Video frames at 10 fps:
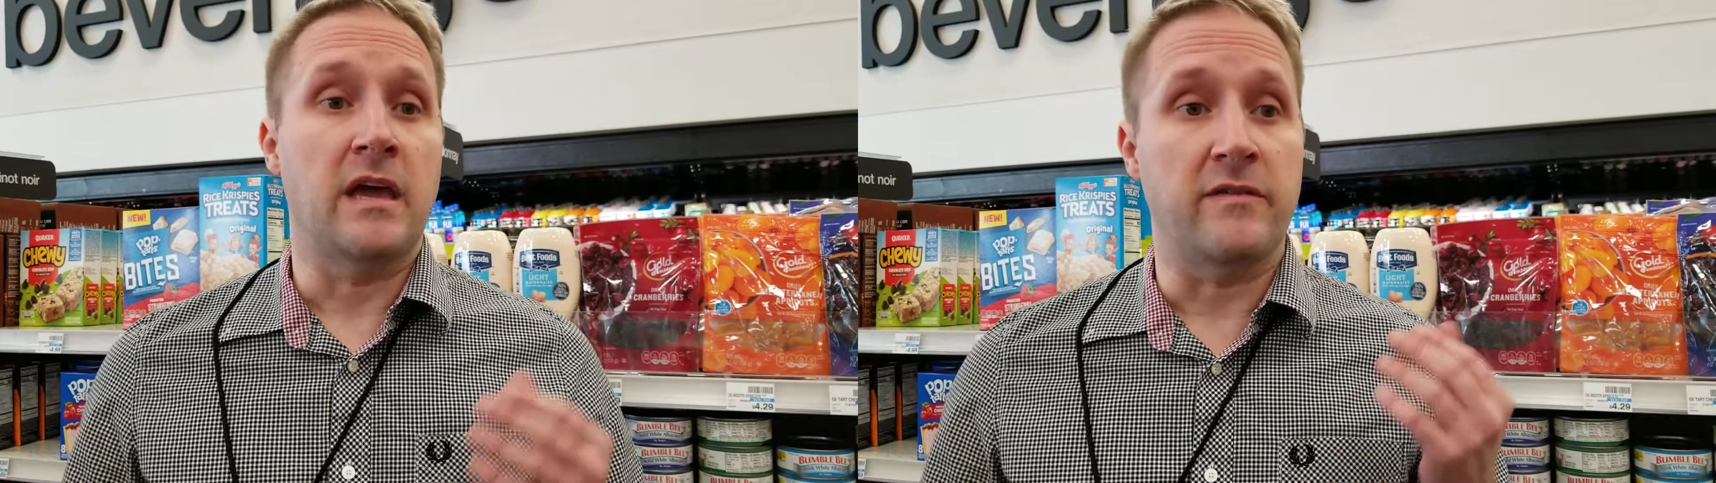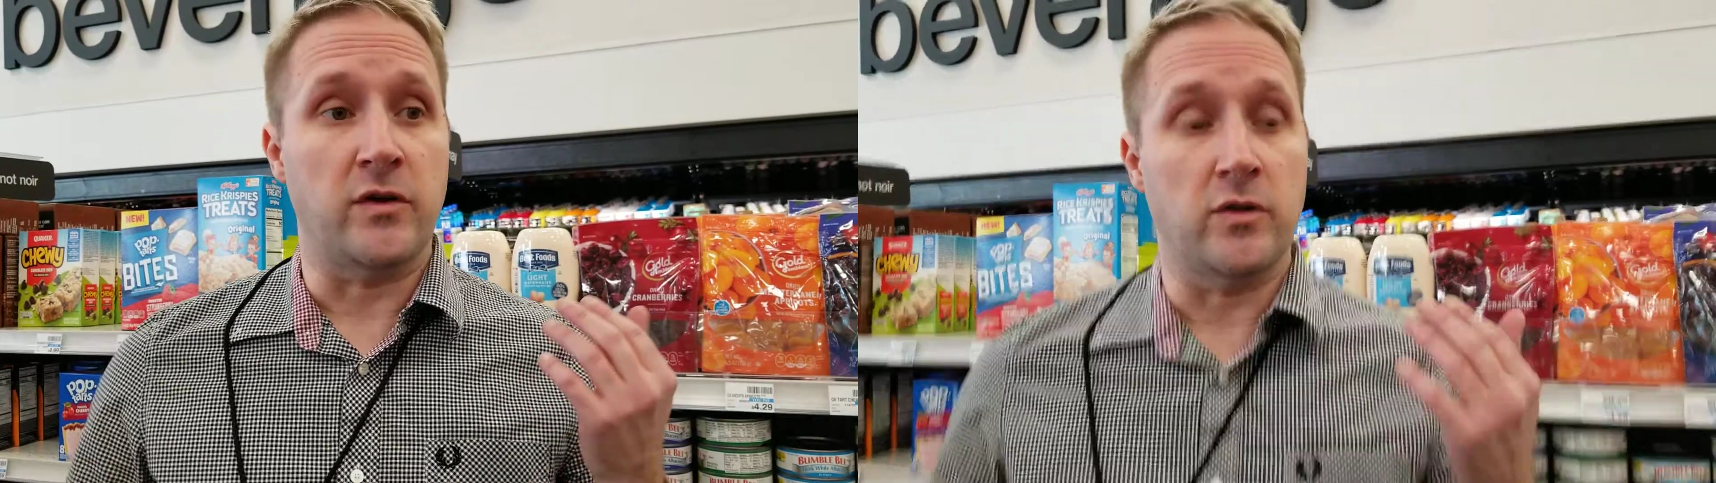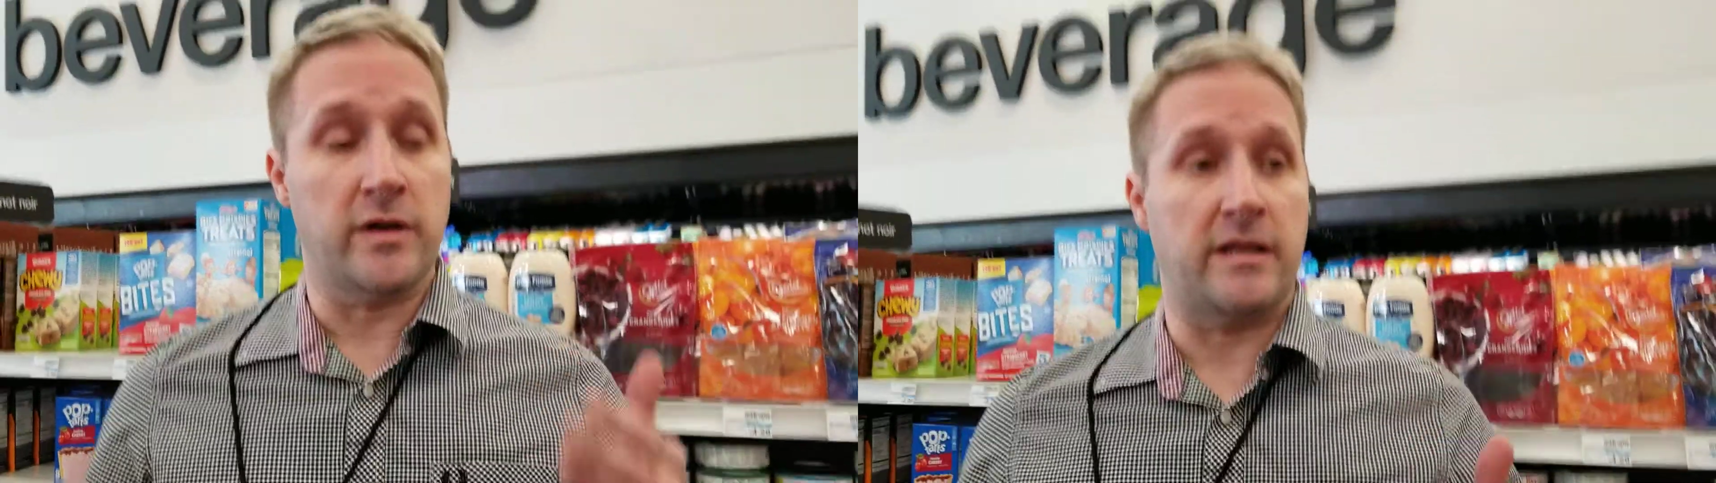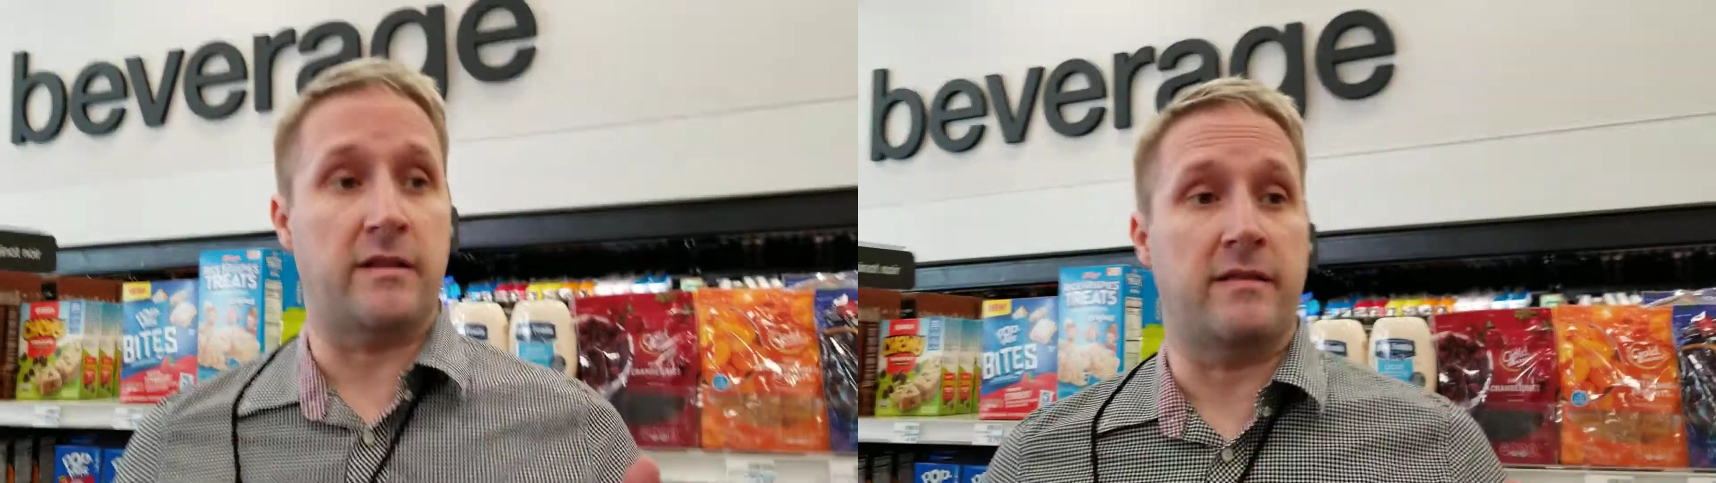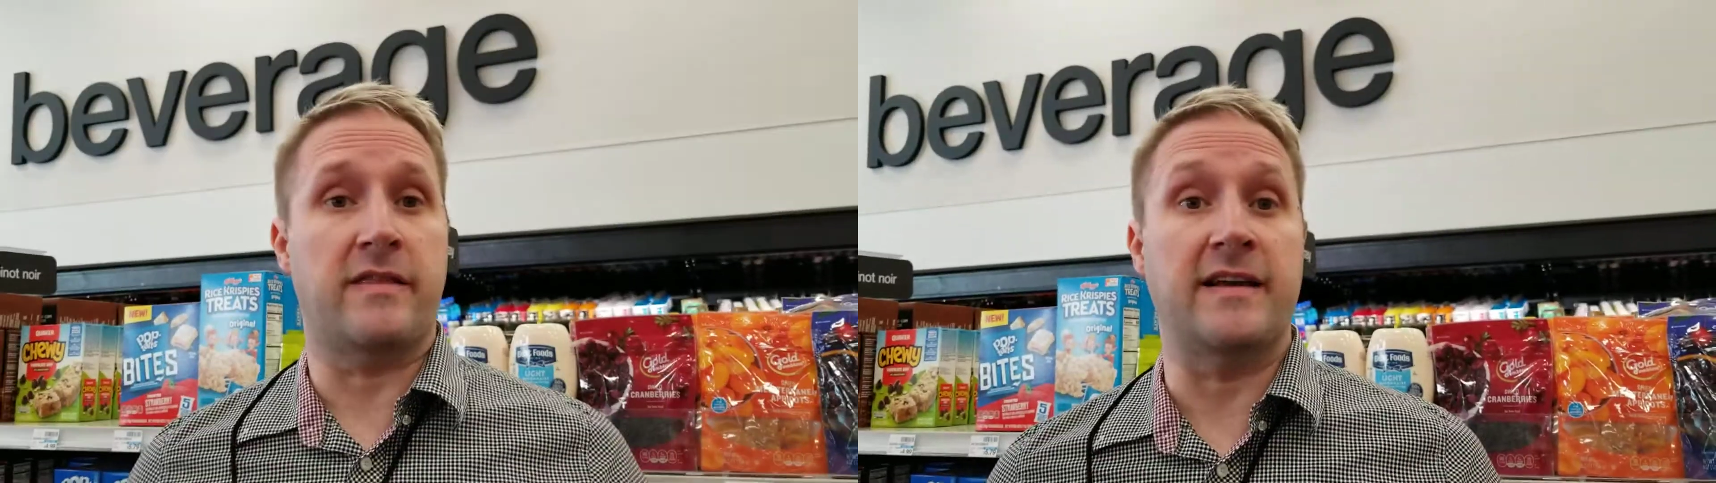If you look at
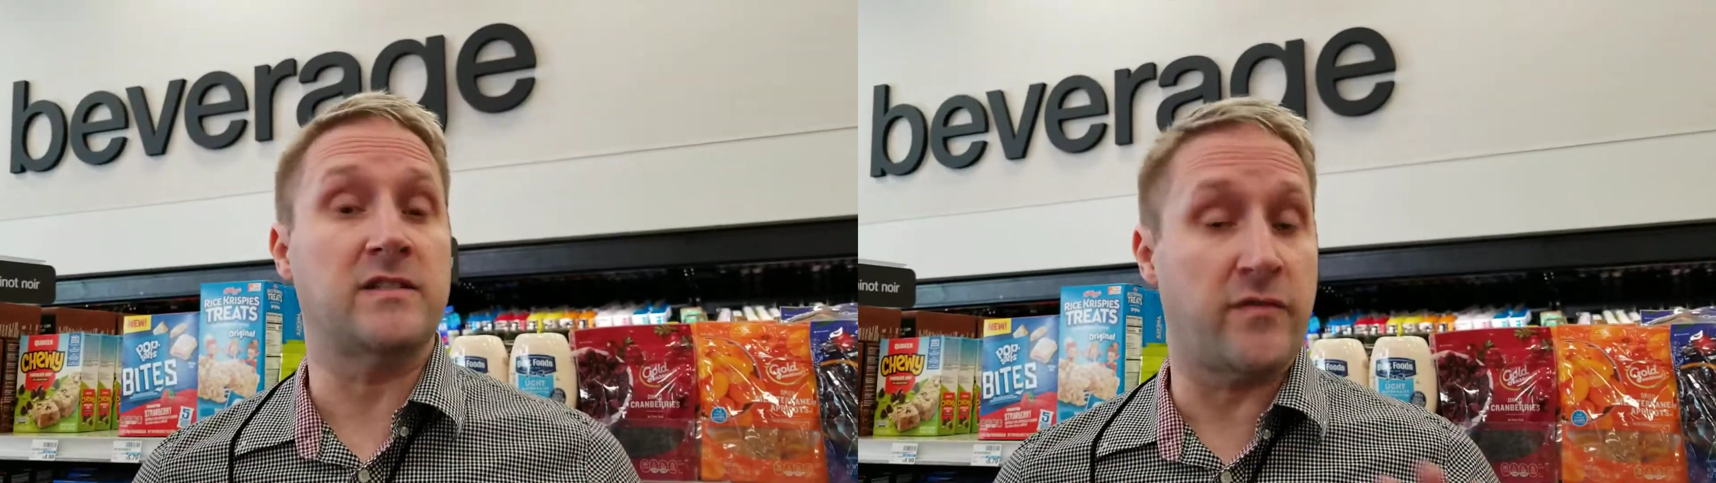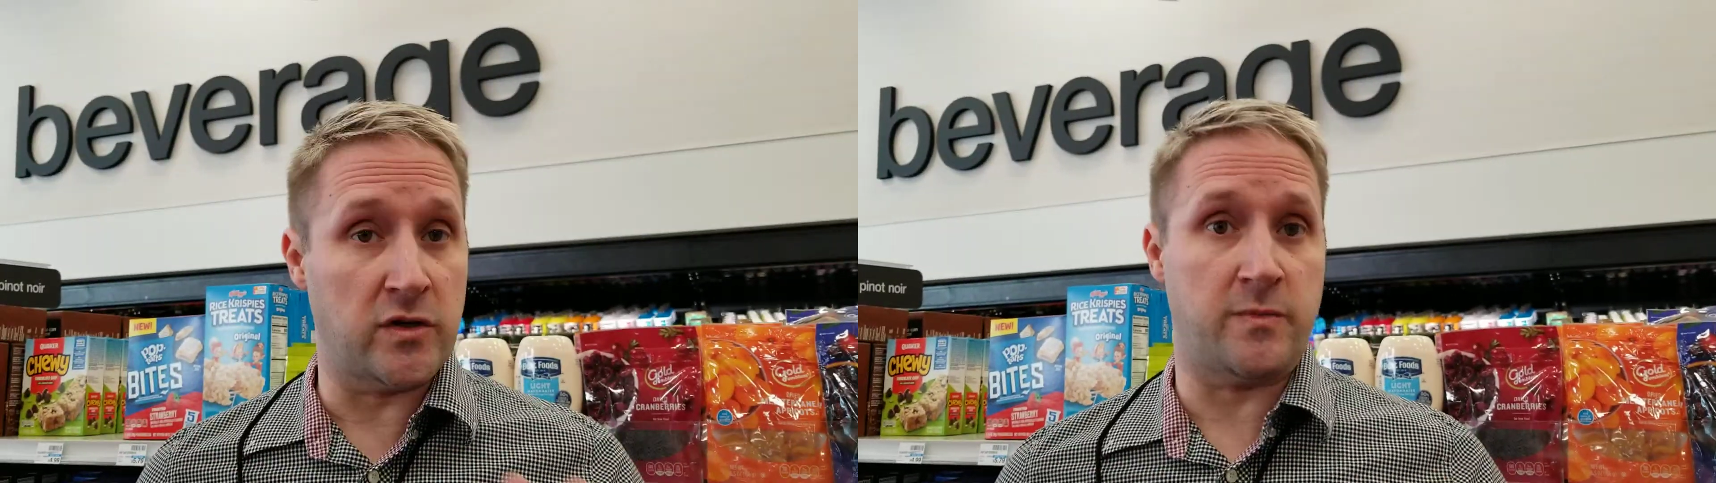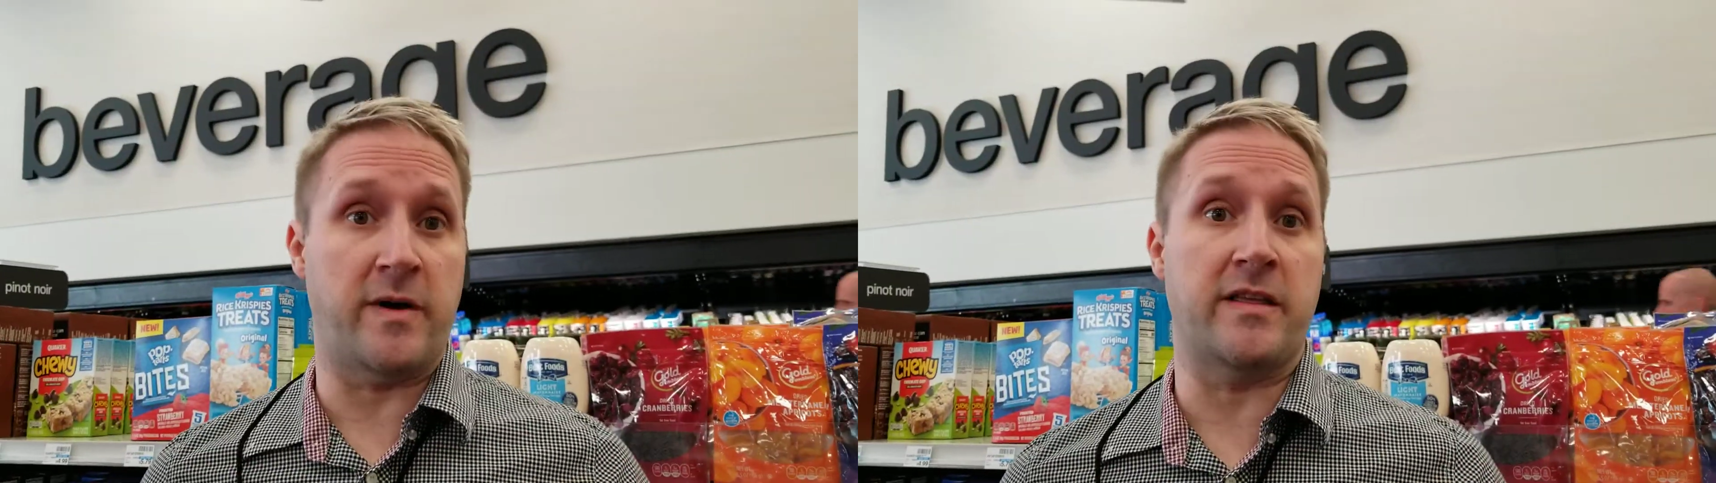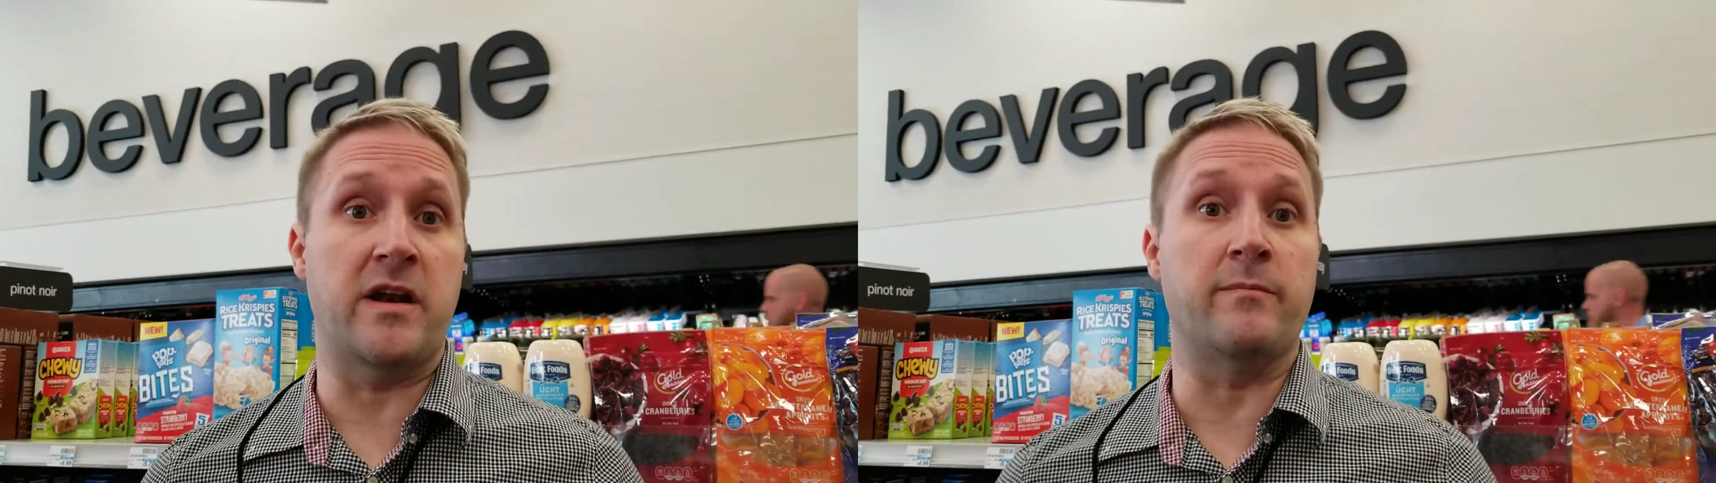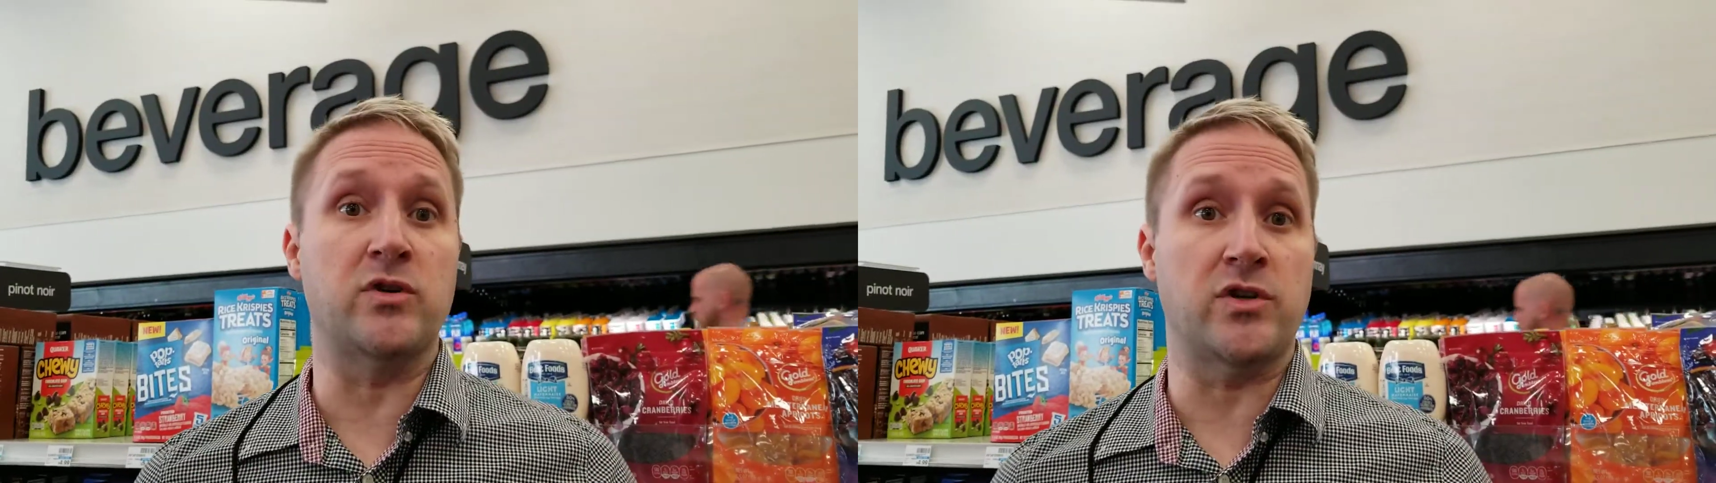things first by the
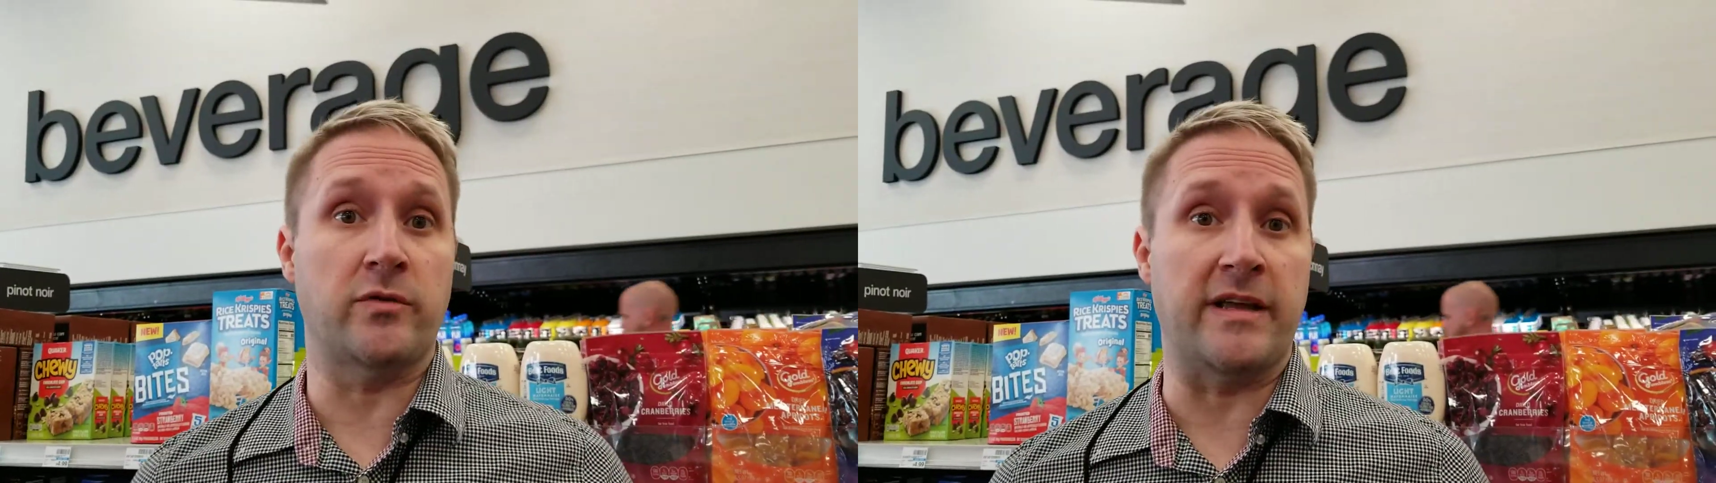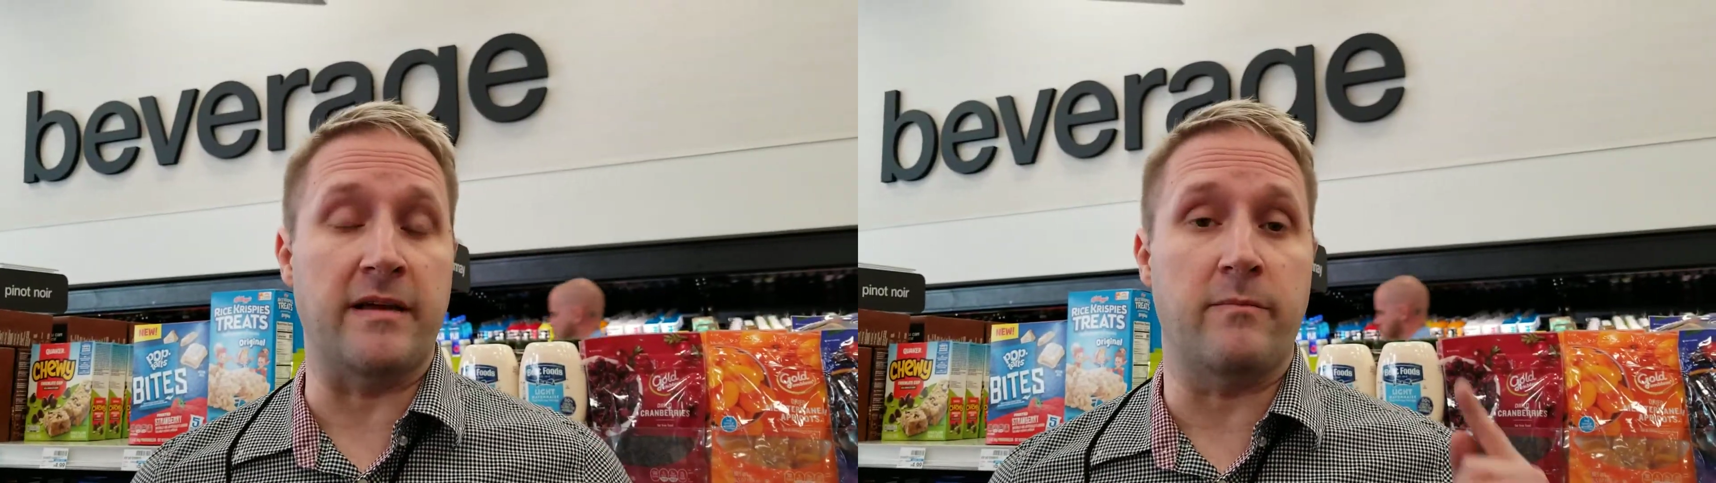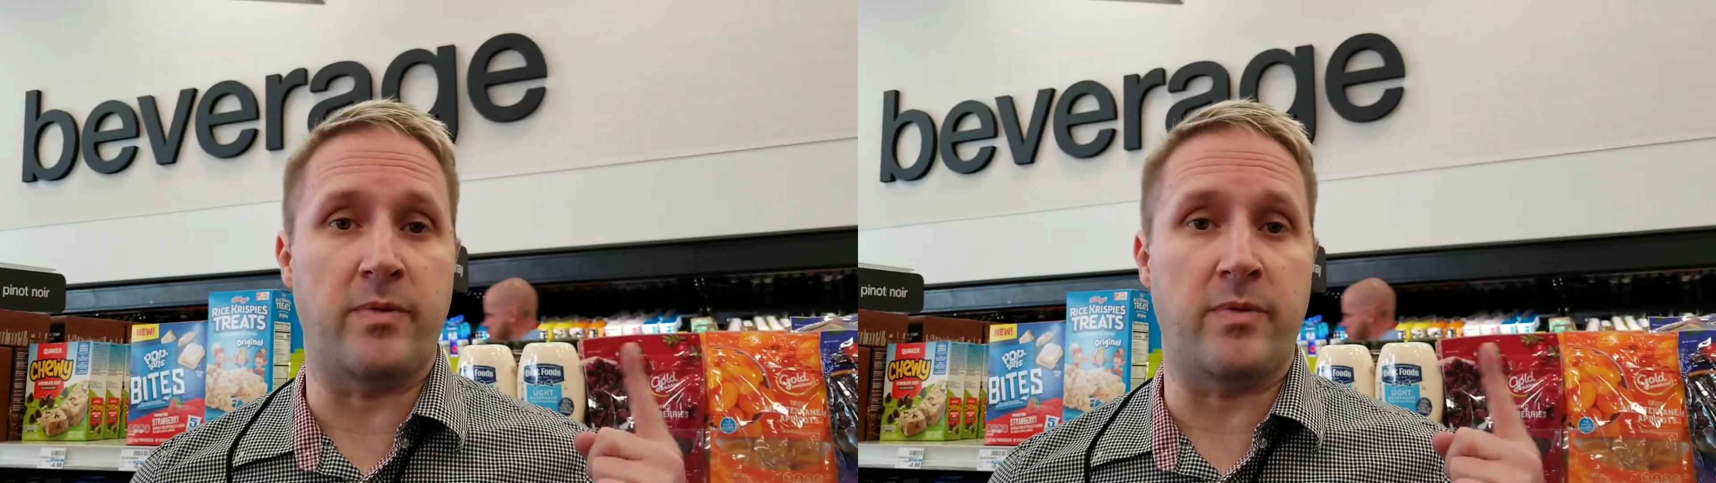numbers only,